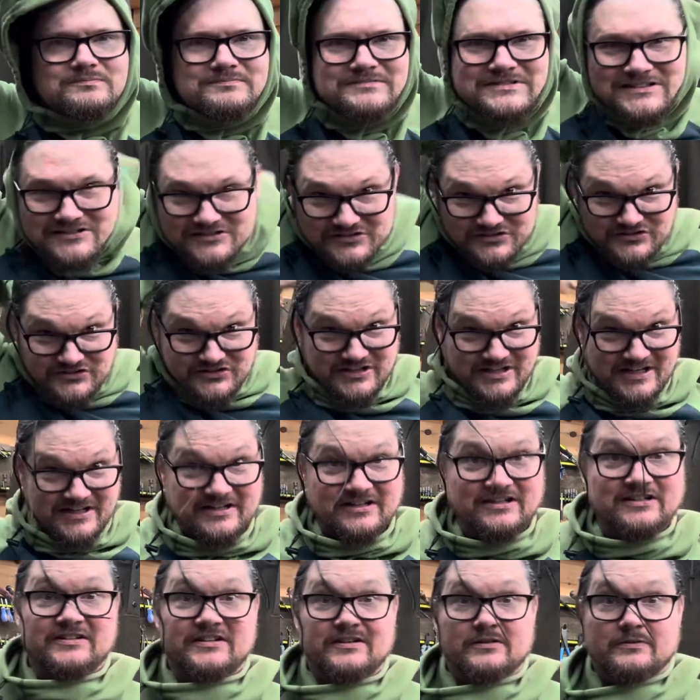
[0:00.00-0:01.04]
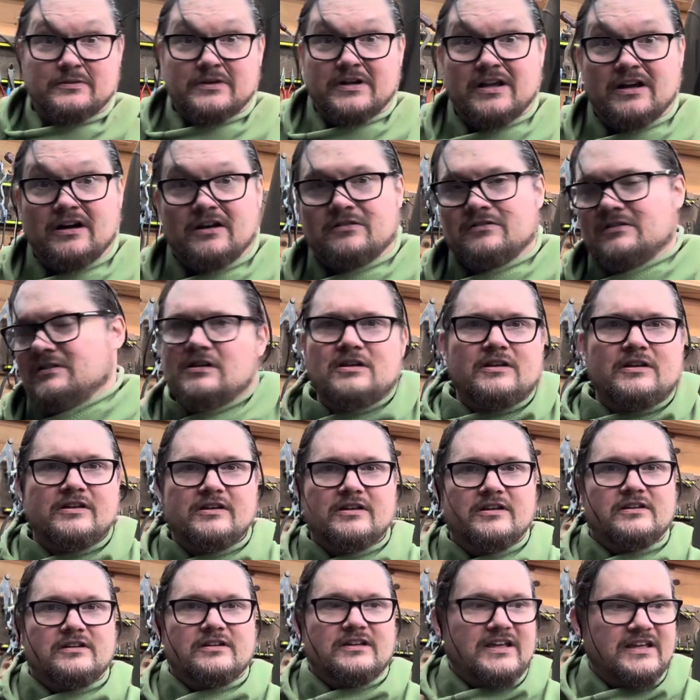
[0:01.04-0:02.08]
Melanzana, here we go.
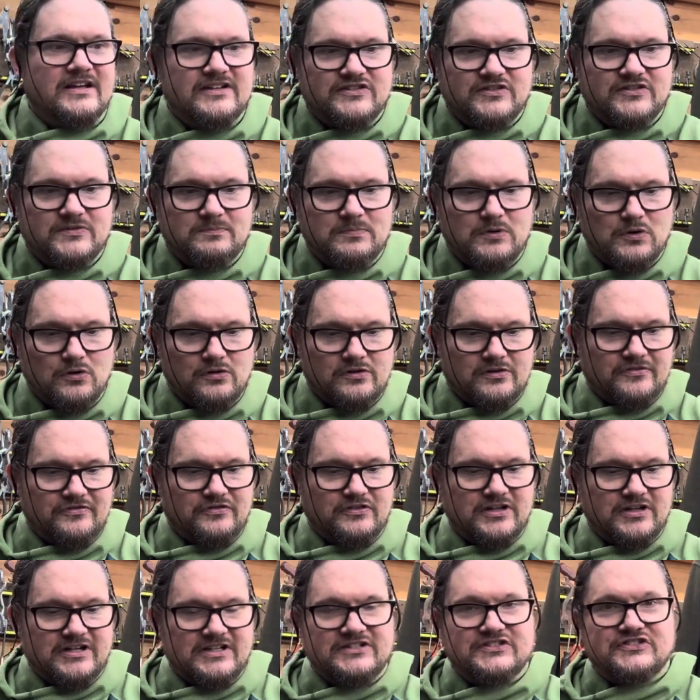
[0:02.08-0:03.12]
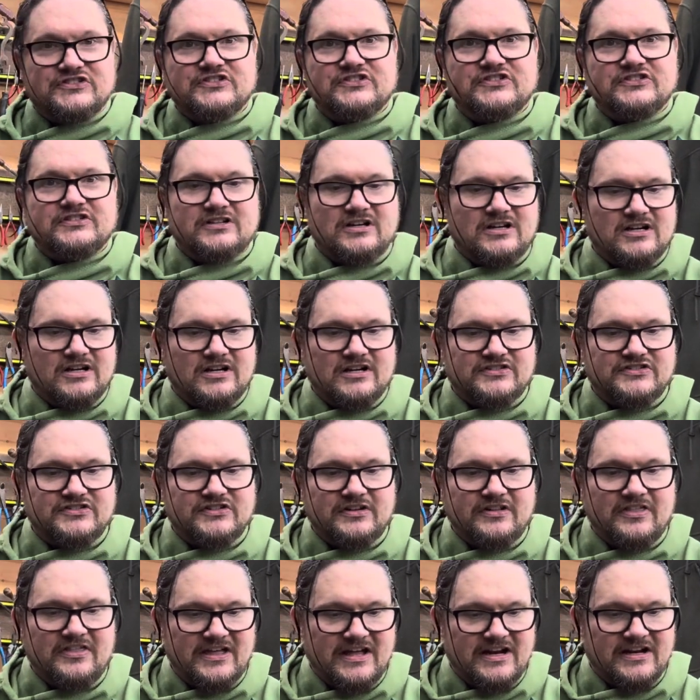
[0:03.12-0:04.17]
It is a polar fleece
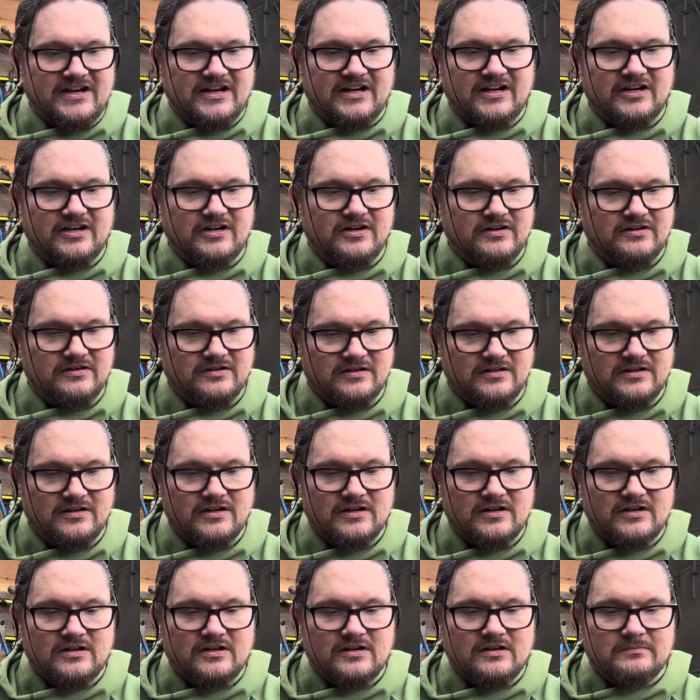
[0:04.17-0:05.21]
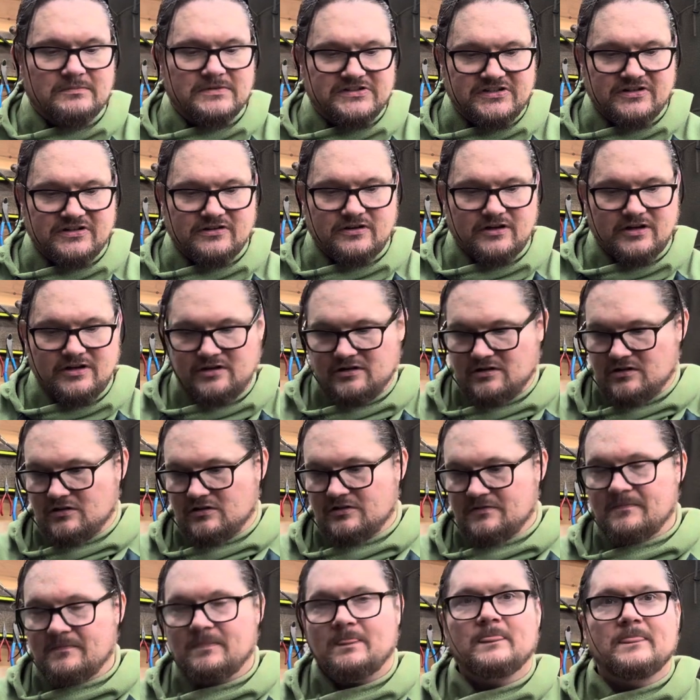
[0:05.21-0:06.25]
synthetic
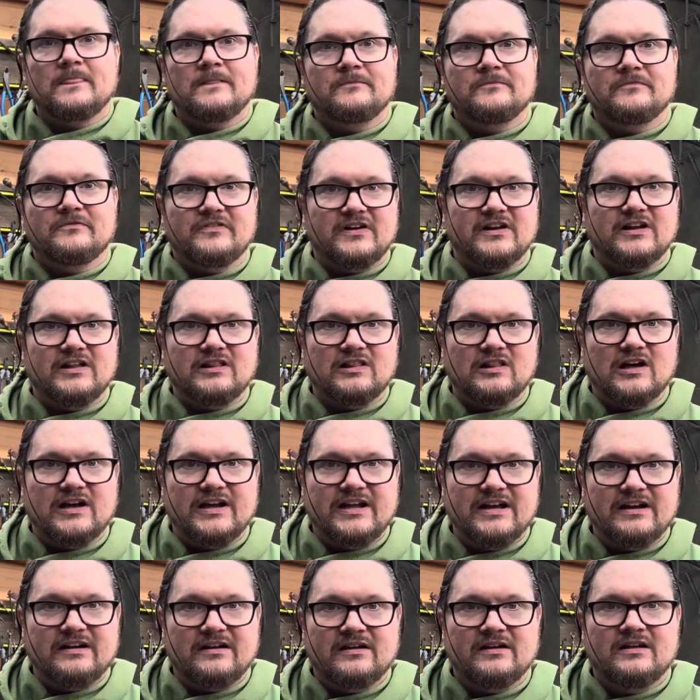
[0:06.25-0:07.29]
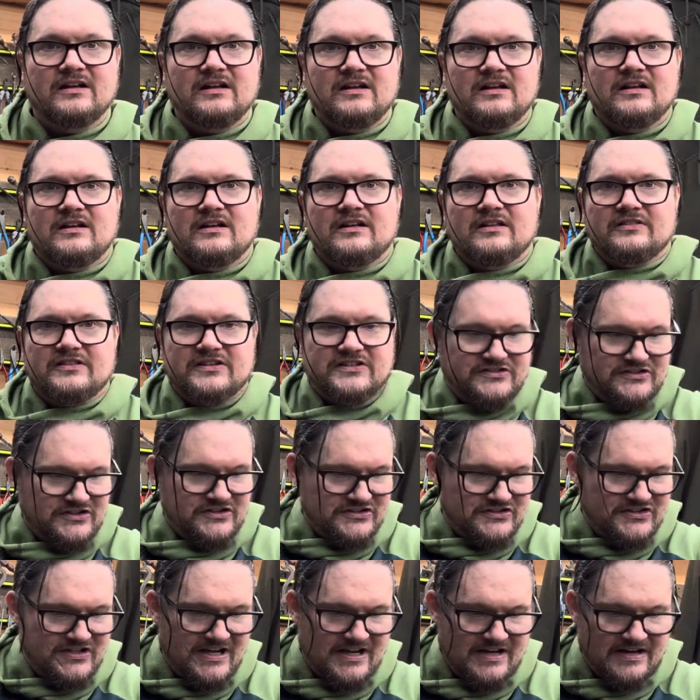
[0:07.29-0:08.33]
material, very light. This
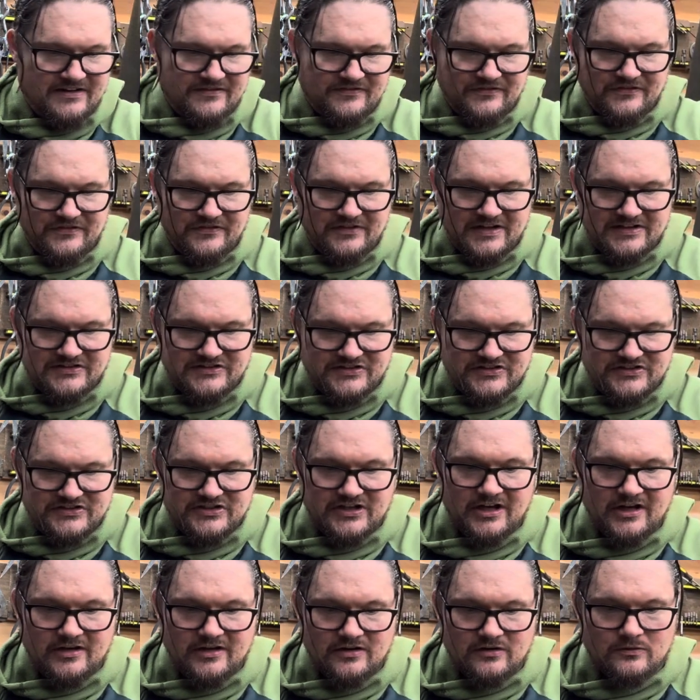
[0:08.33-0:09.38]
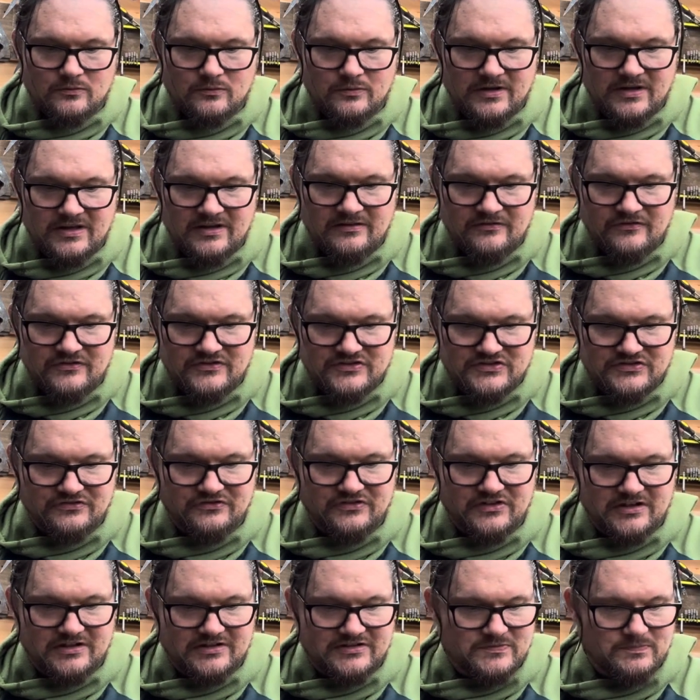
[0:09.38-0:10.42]
does have a tighter weave as
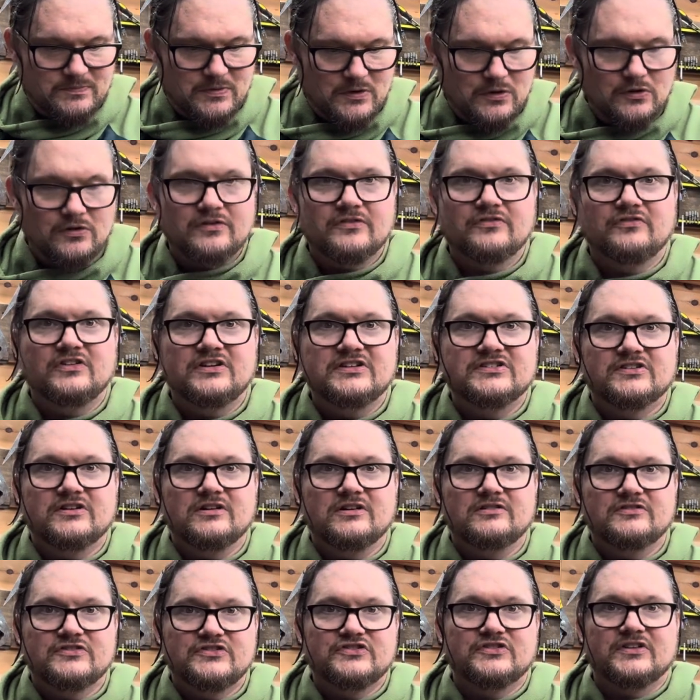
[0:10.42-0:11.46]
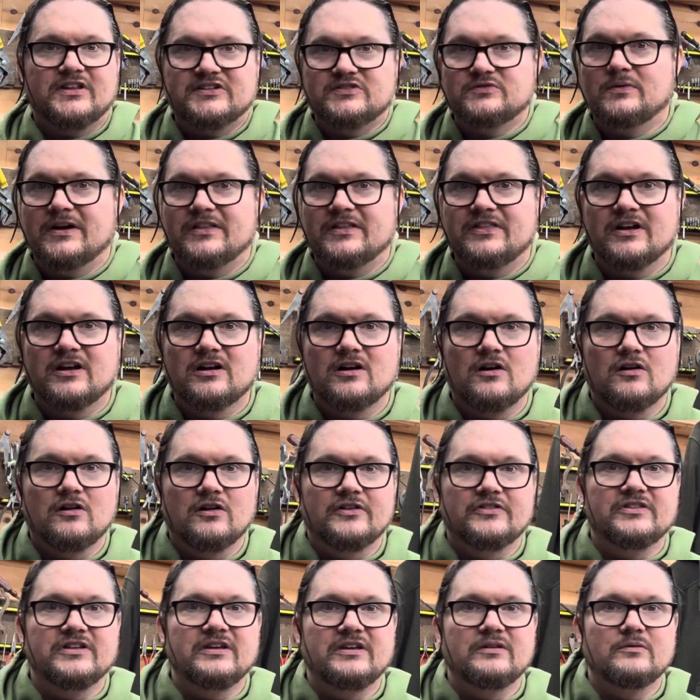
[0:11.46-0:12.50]
far as polar fleece goes, so that's why they call
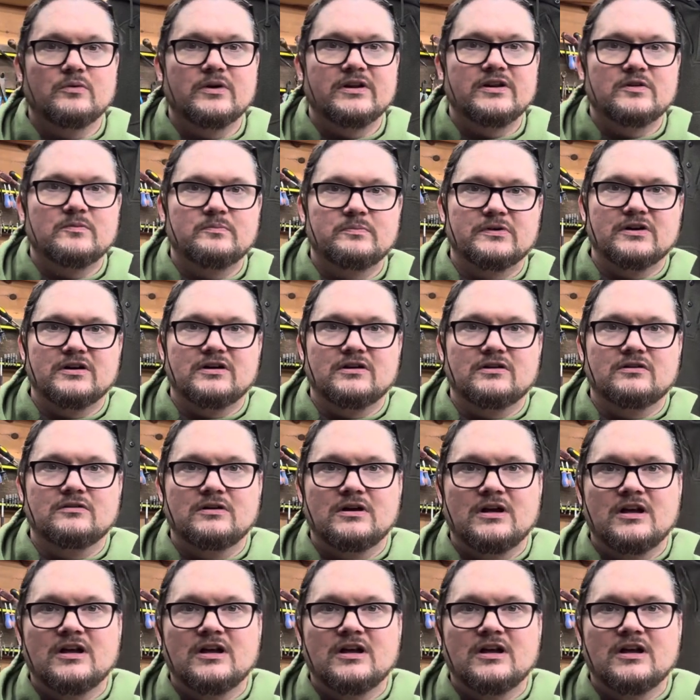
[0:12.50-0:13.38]
it the Wind Pro.